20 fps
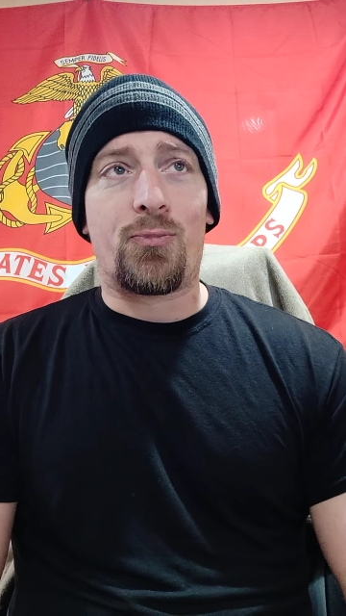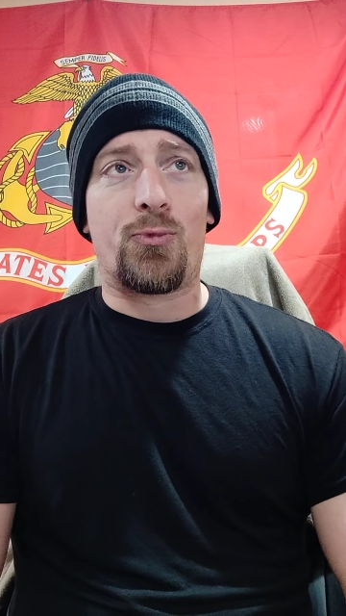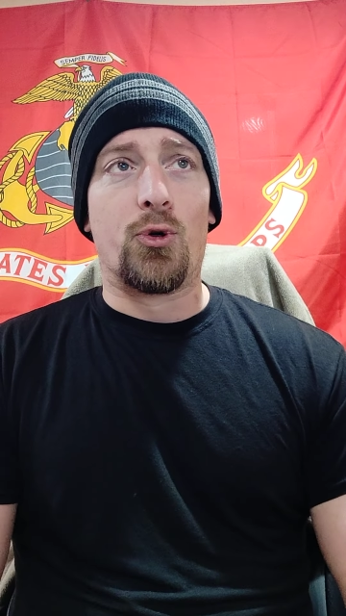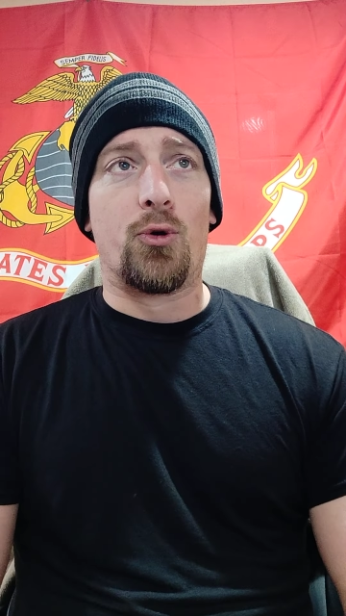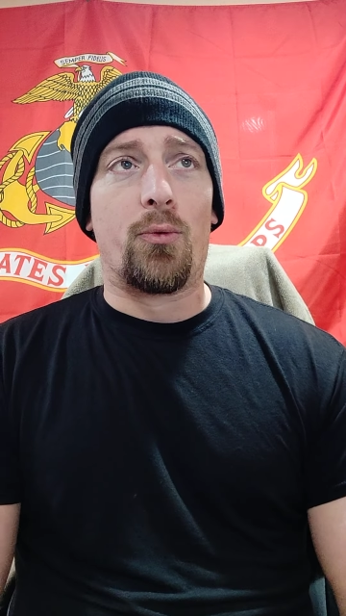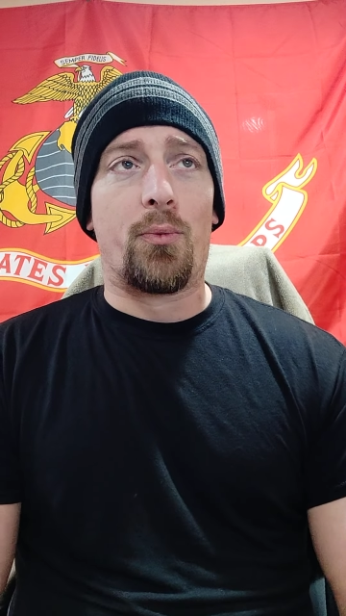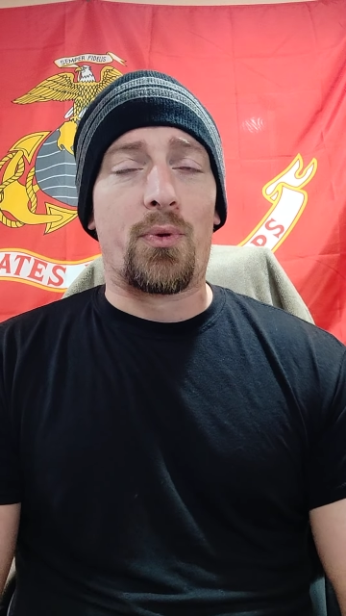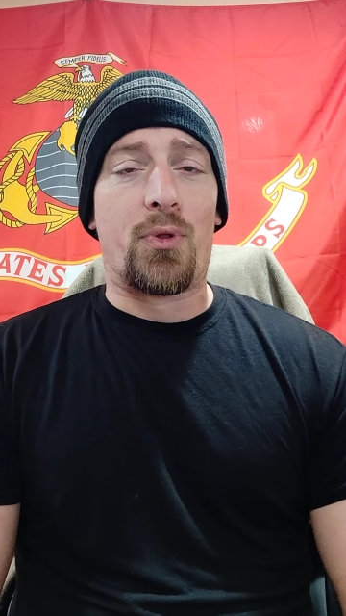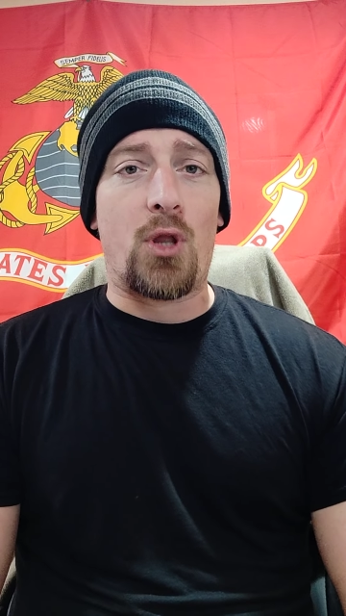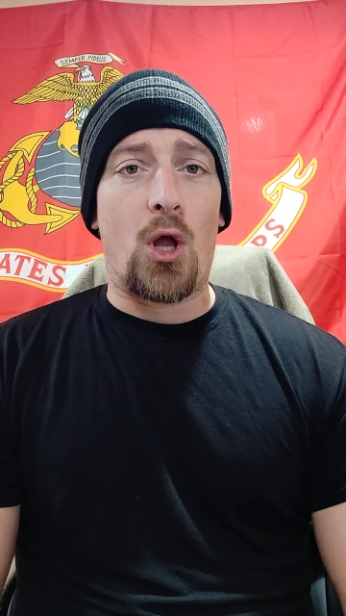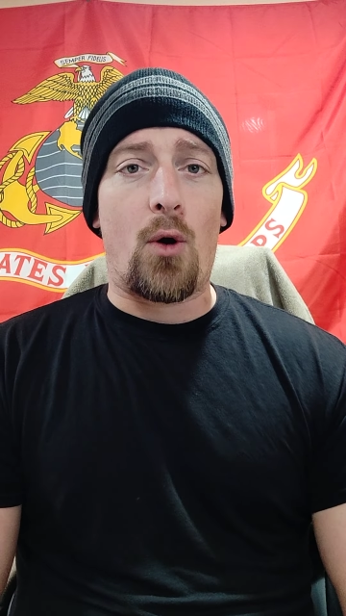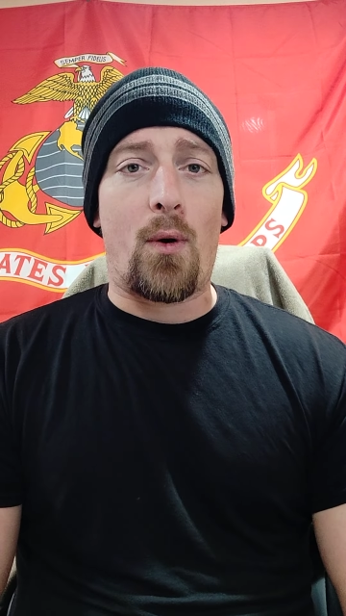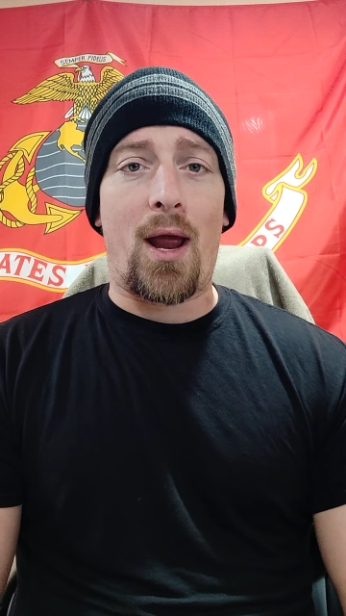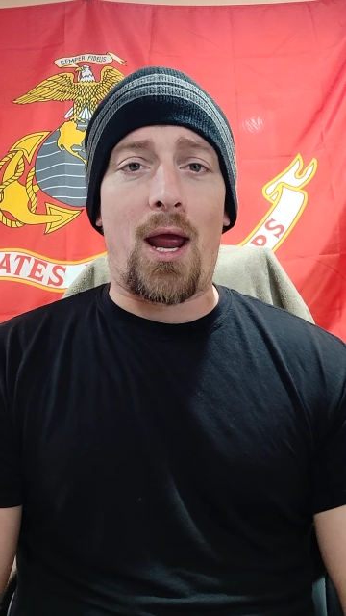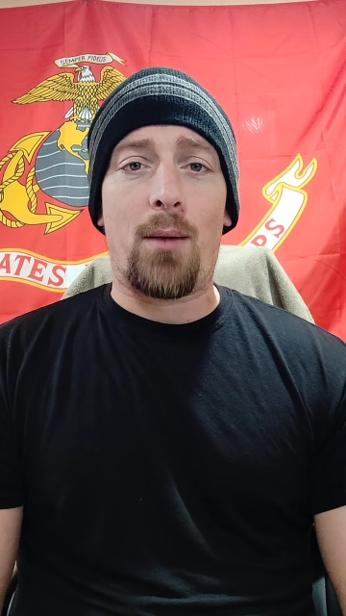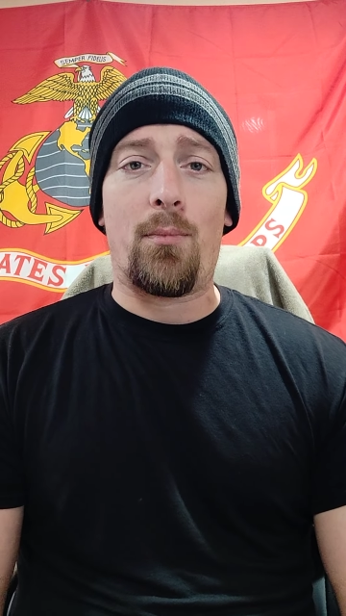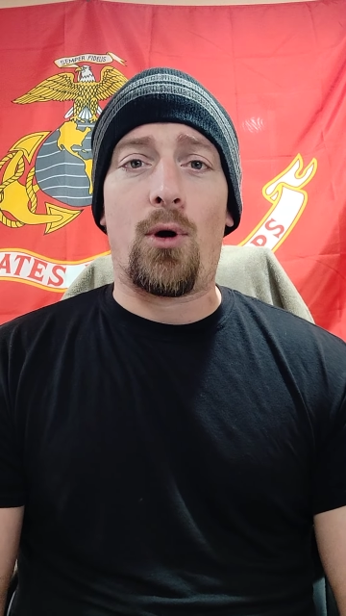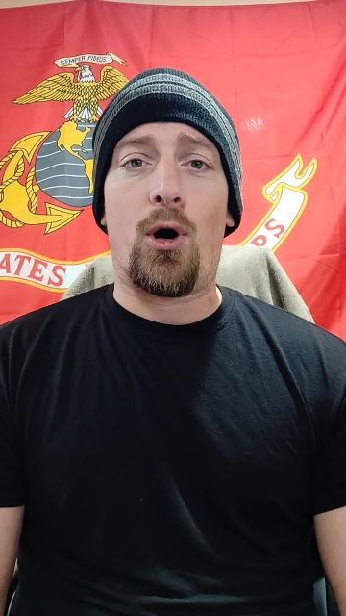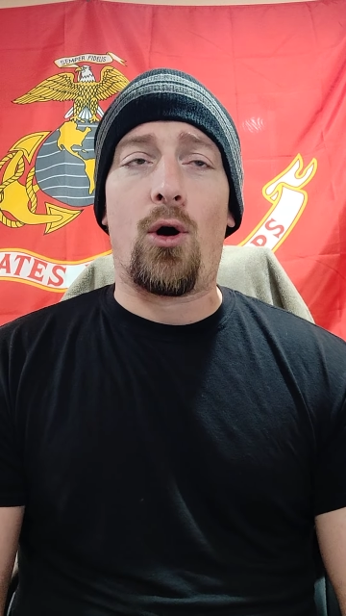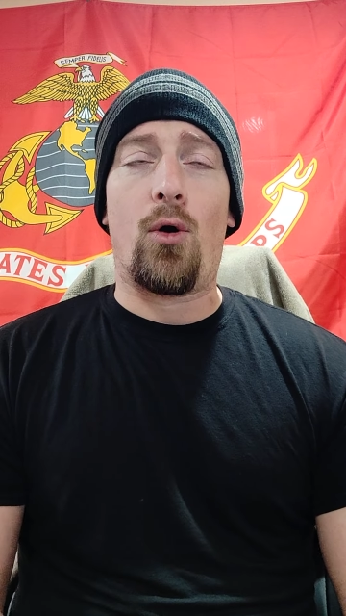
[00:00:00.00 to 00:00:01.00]
Do it with no
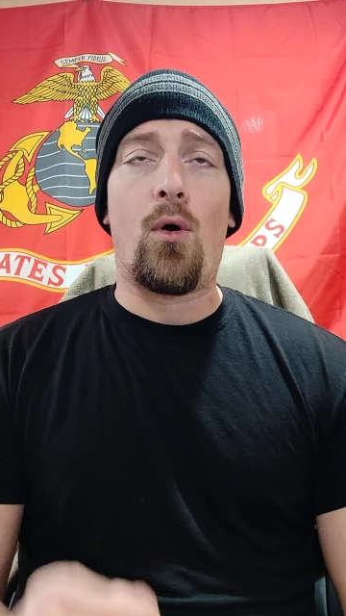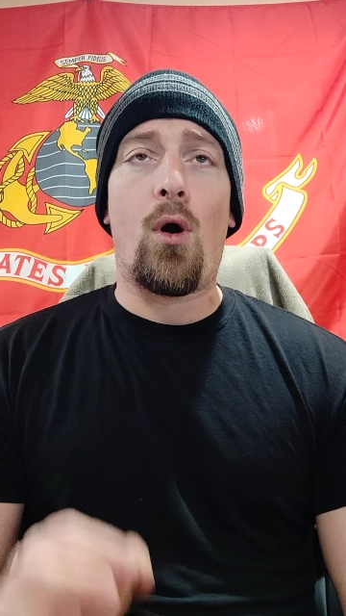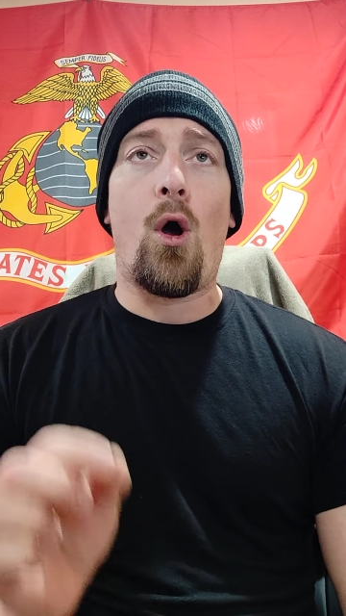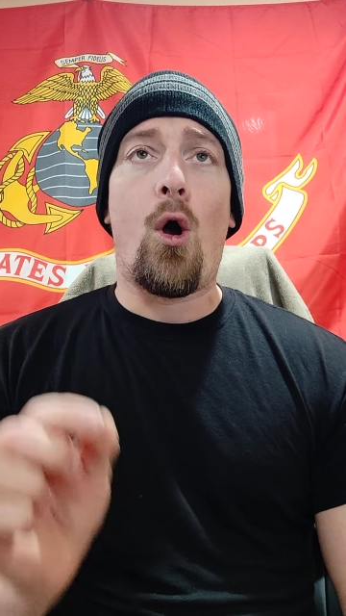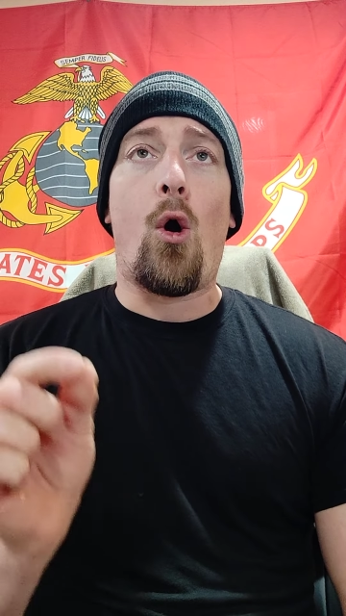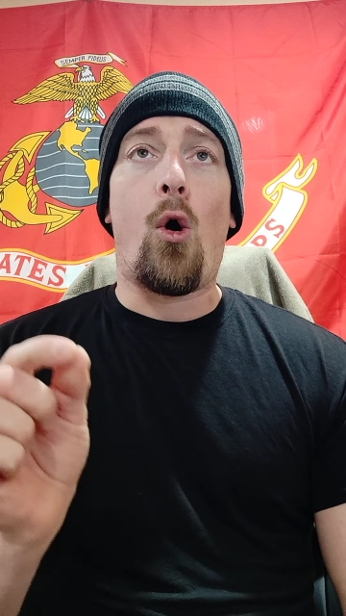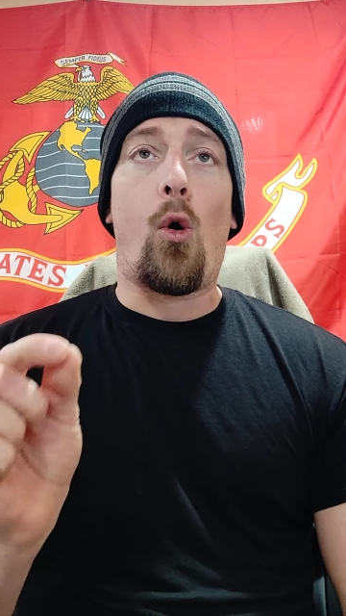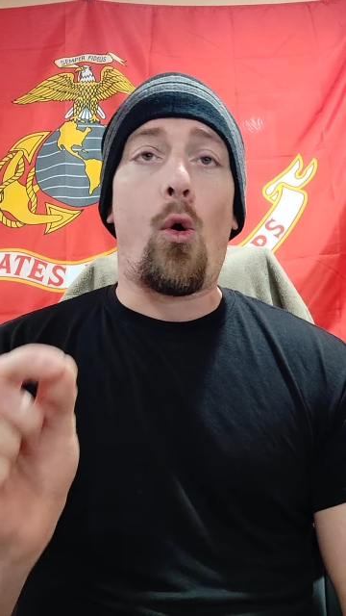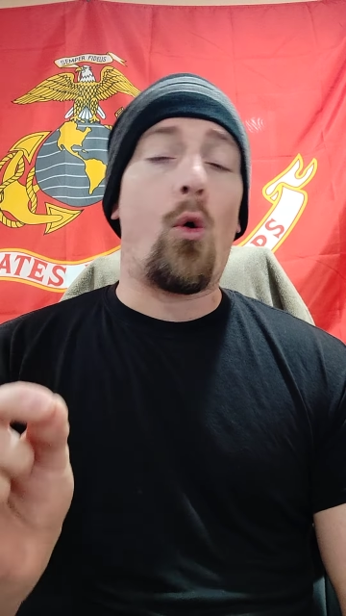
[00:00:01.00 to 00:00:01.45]
ammo